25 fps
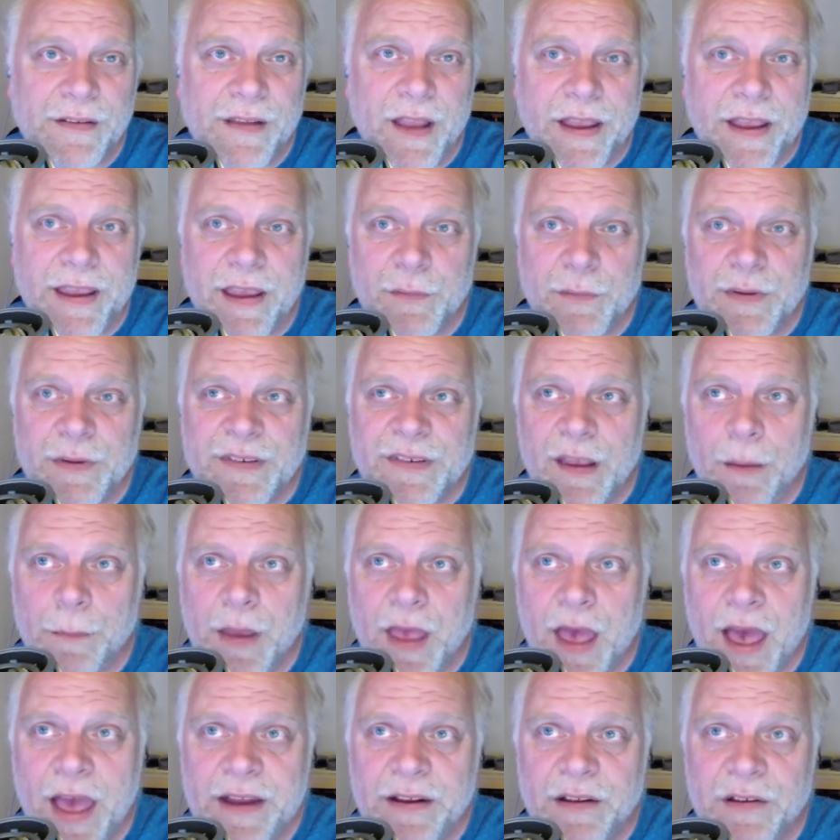Like it was some
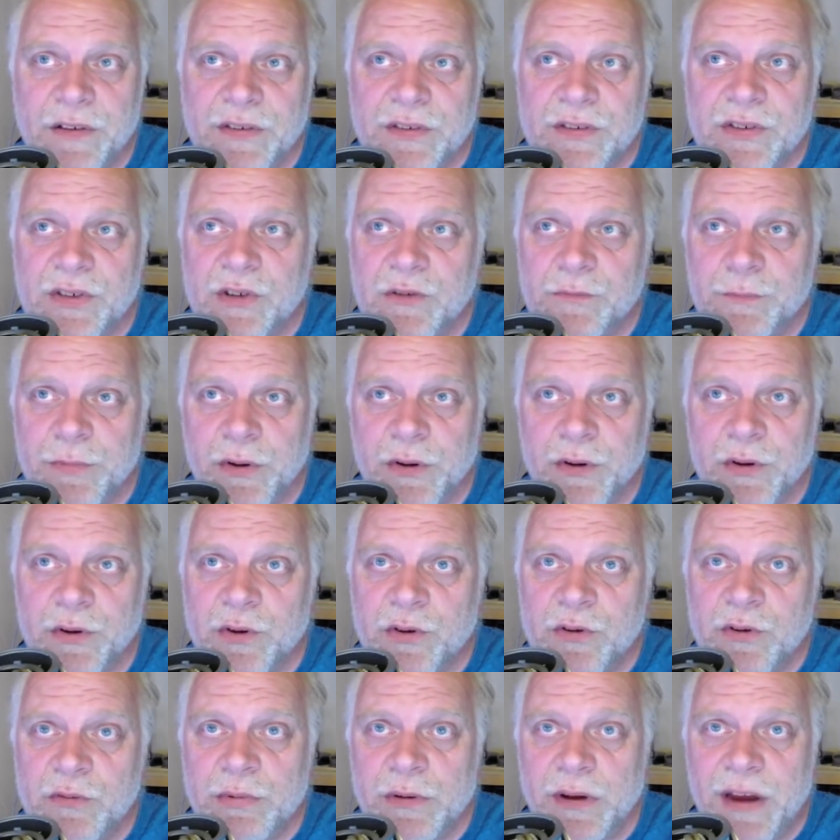kind of super
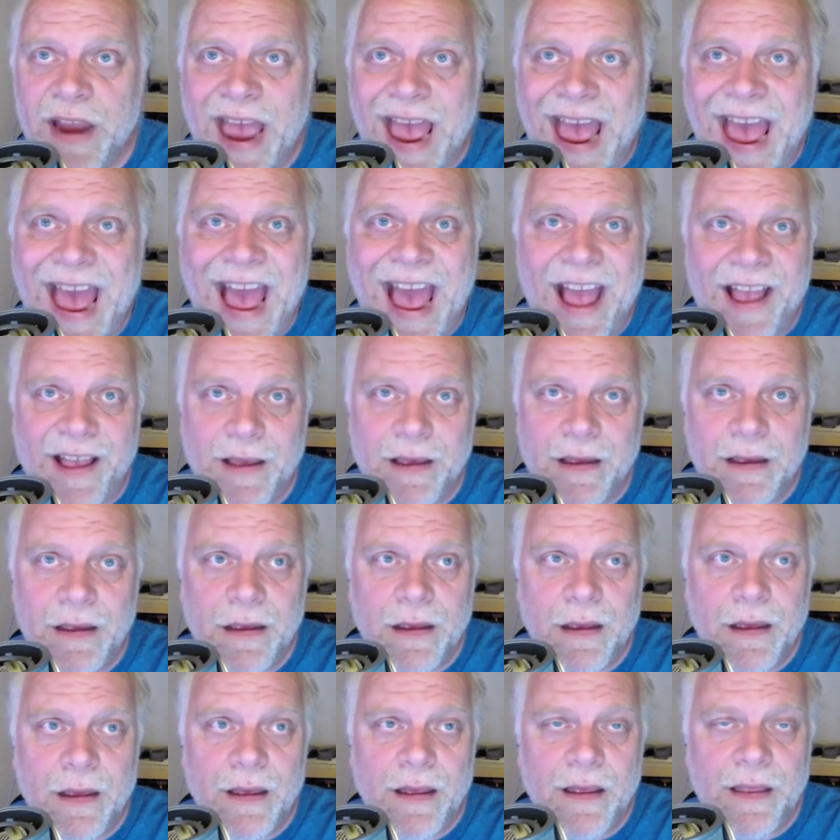uber hack
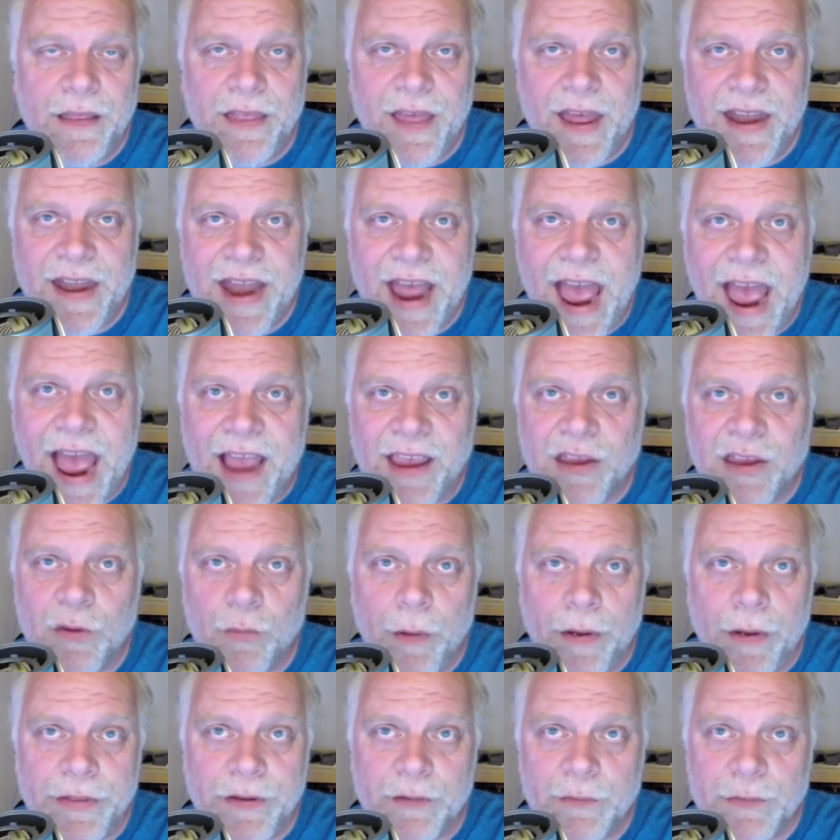that
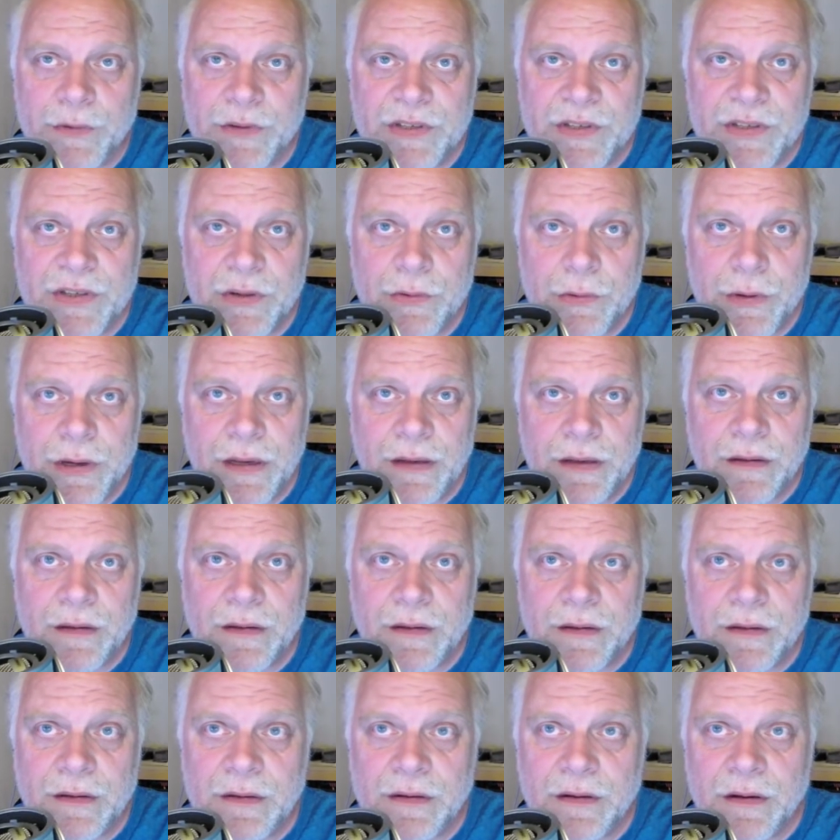AccuWeather was doing
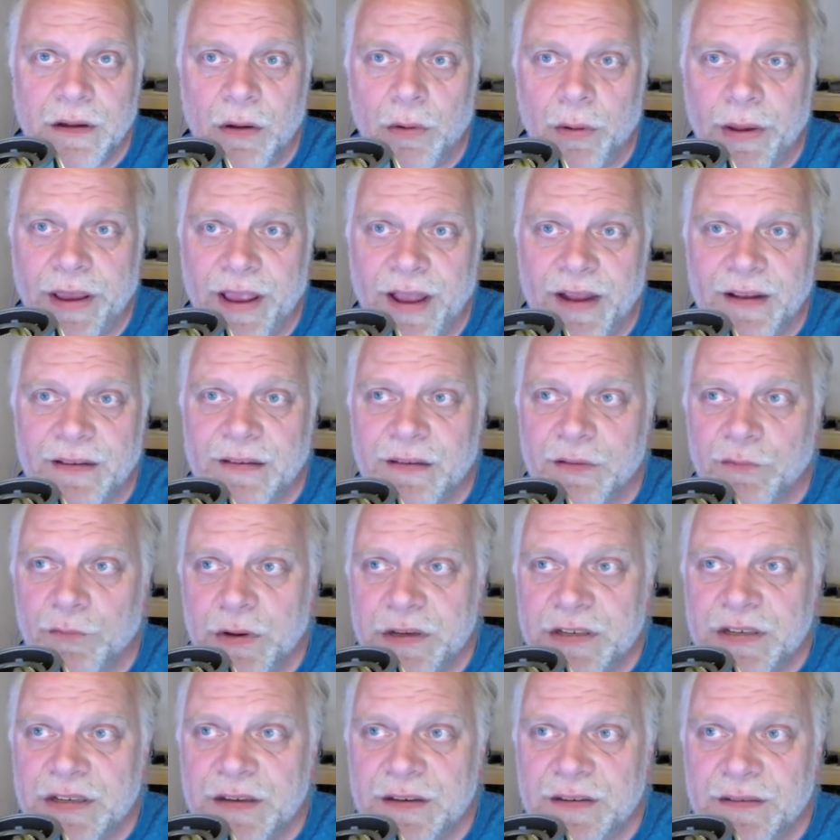to go against the
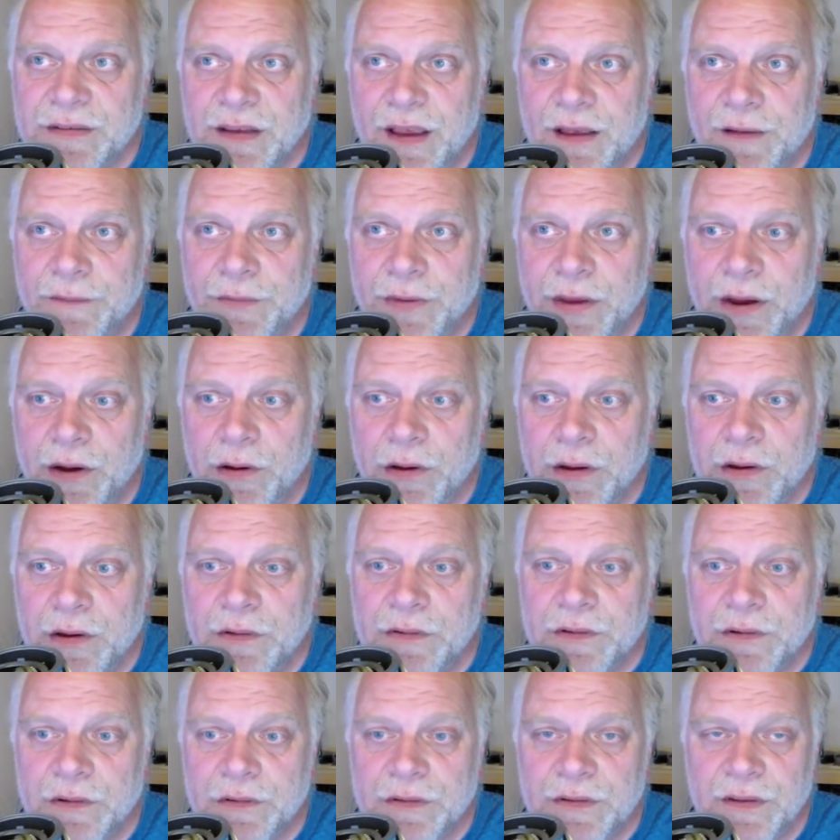wishes of their
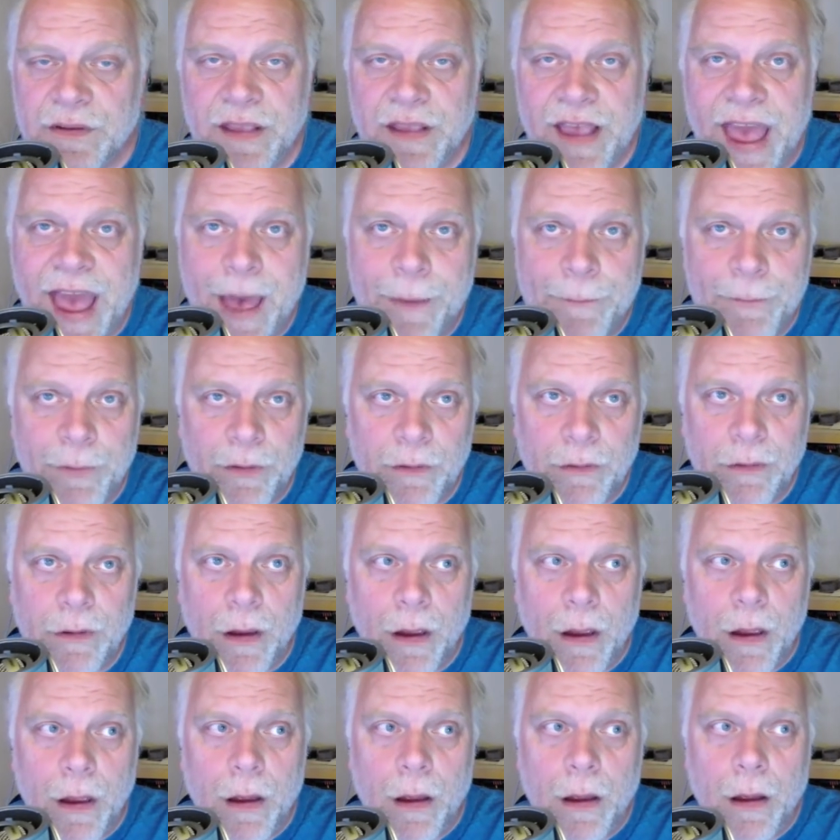users and Apple,
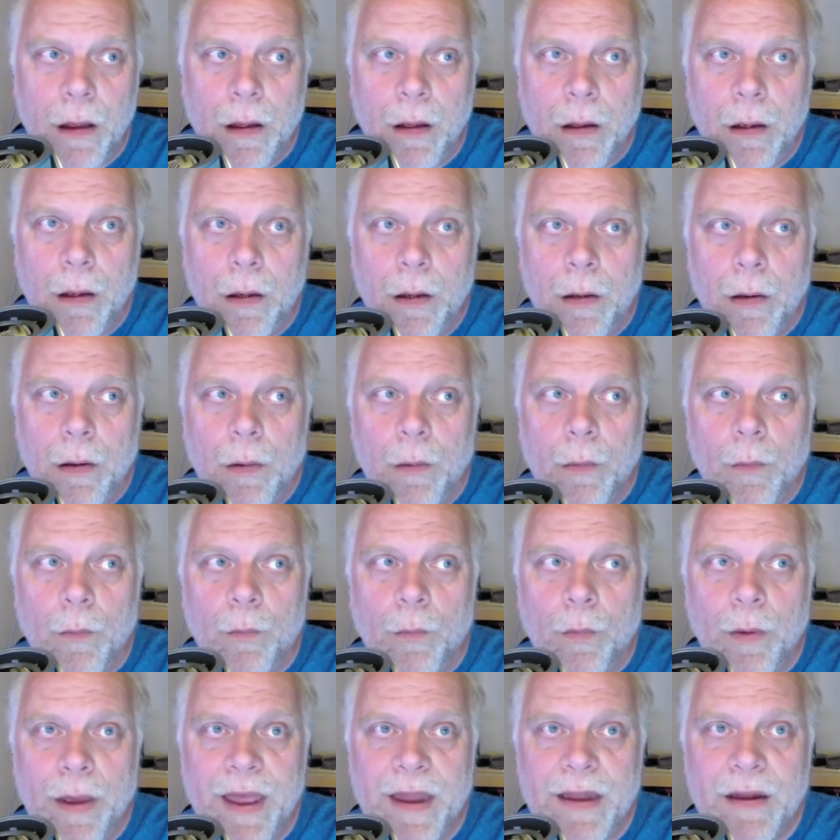
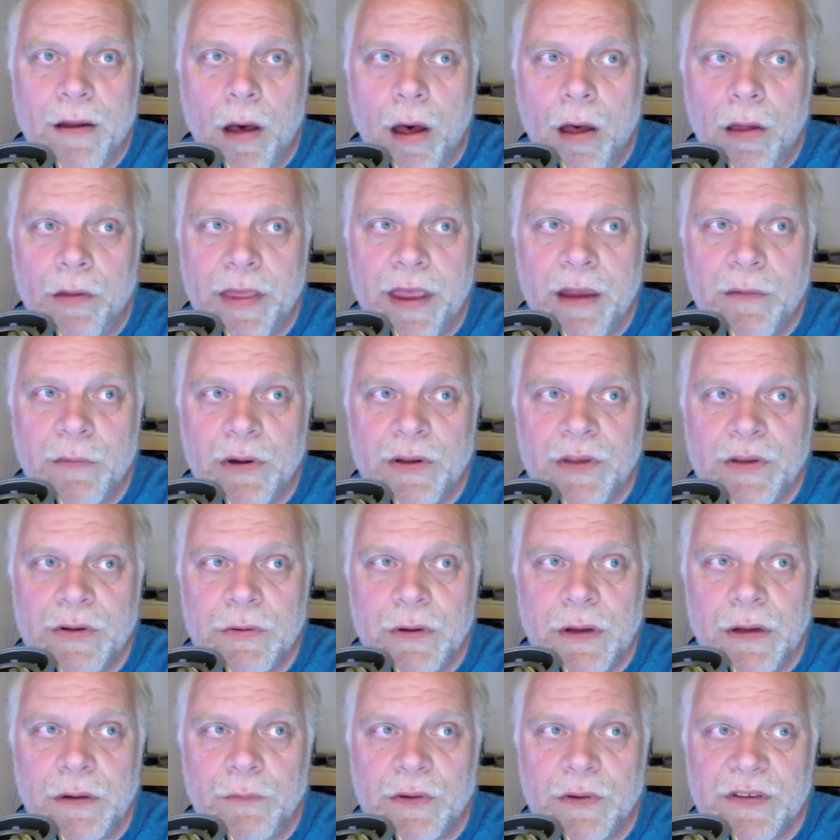when all they were
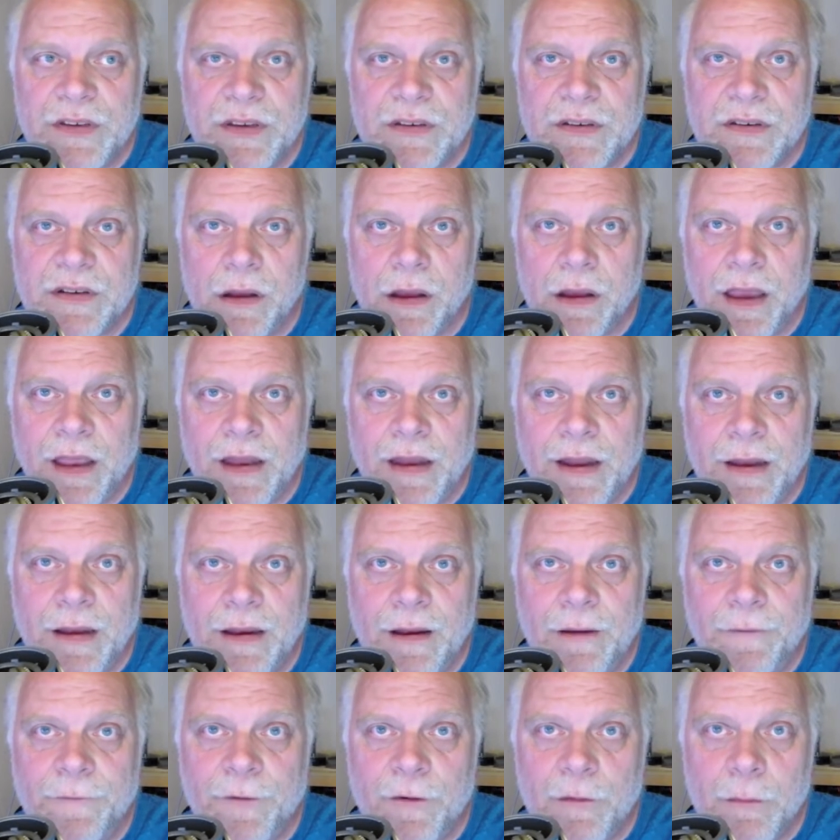doing was just looking at
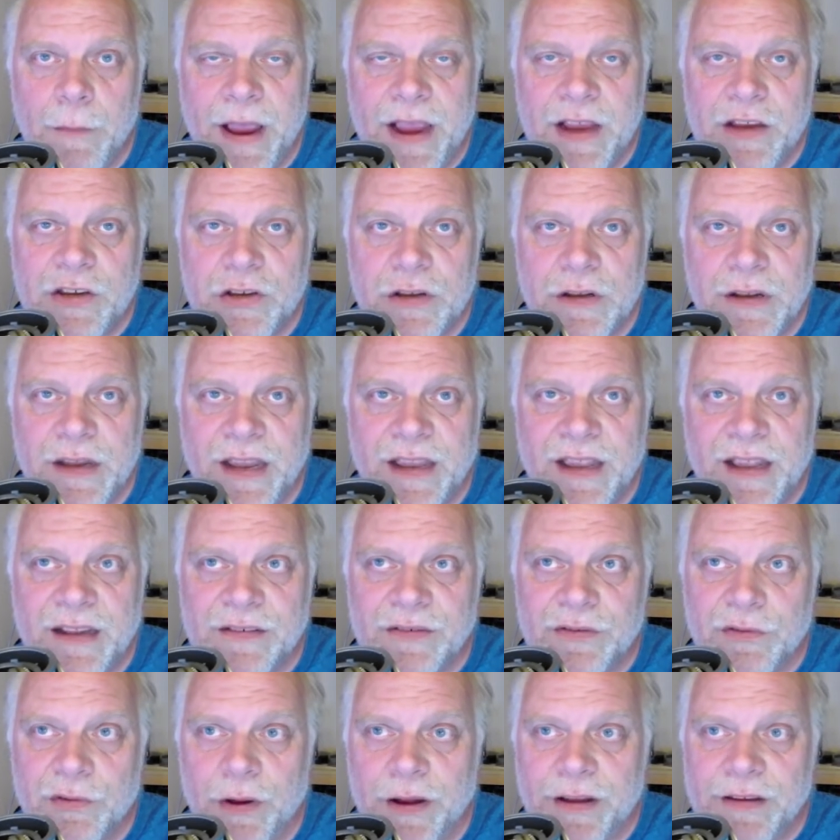information that gets
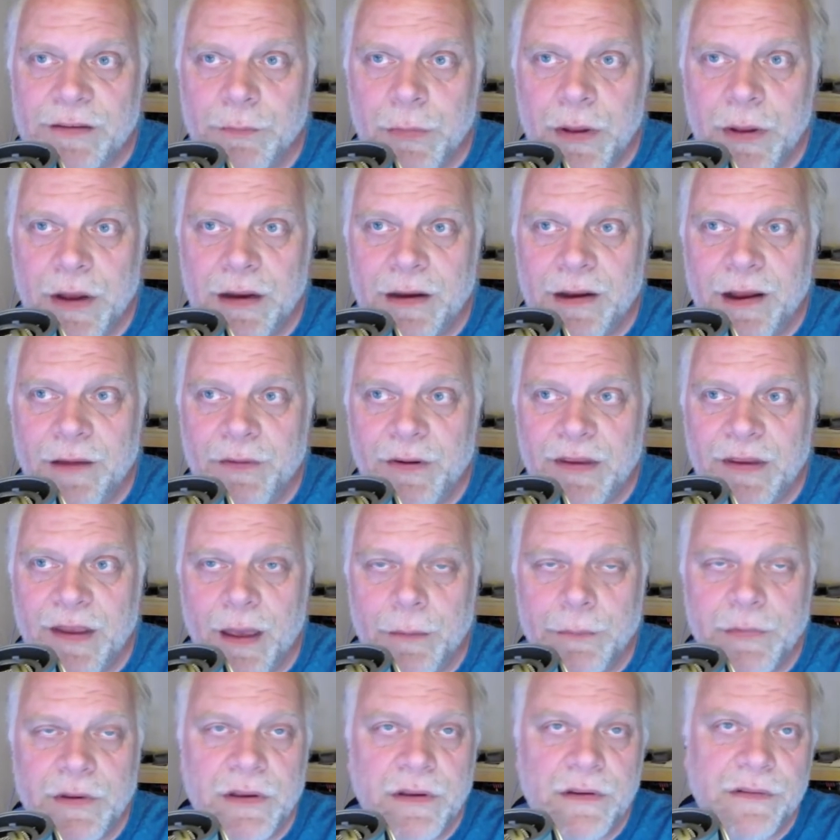transmitted every
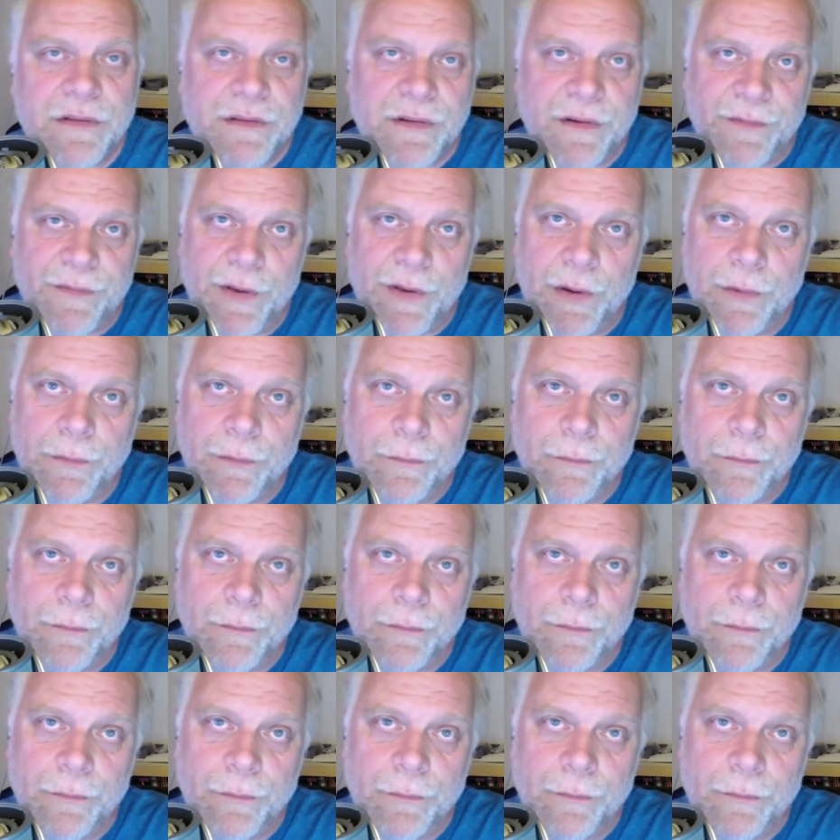time you use your phone.